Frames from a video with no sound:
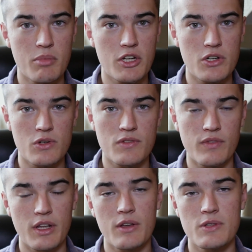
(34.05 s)
pictures, and
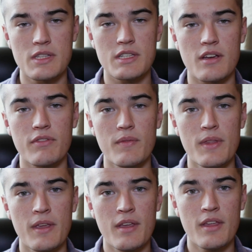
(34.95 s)
videos and
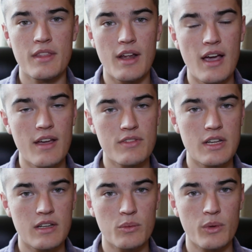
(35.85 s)
stuff that I have
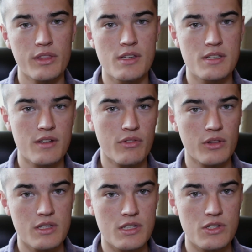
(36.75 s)
taken with these
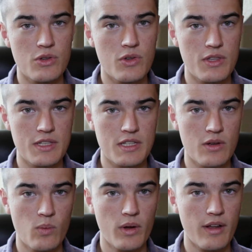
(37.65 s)
different lenses so you can
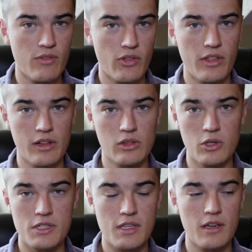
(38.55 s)
see what everything
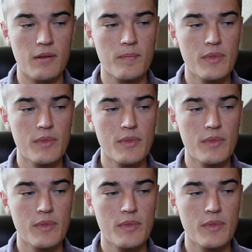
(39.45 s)
looks like.